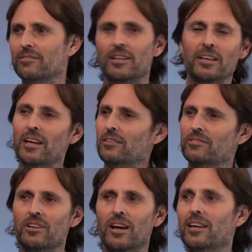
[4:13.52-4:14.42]
again,
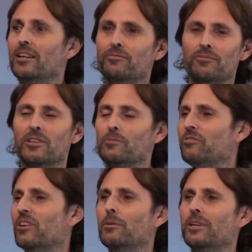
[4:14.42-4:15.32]
it's like inf
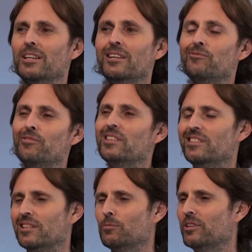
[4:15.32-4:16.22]
comparing
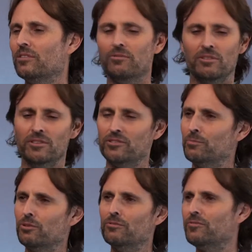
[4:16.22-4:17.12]
infinity with a very
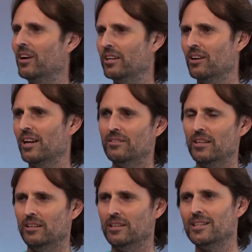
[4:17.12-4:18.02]
small finite
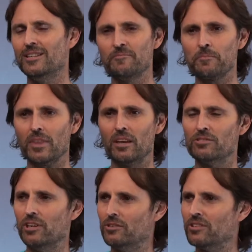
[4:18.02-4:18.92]
thing.
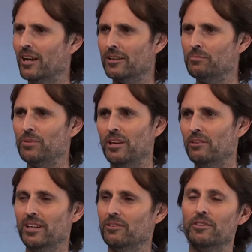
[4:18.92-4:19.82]
So it's like
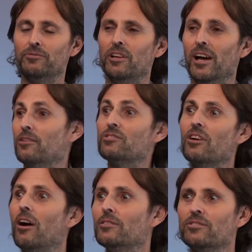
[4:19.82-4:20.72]
comparing, if you like, the
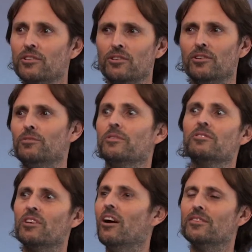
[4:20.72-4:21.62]
size of the Earth with the
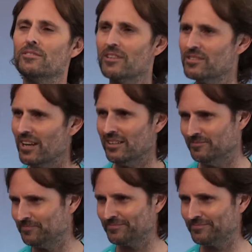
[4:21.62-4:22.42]
size of the Sun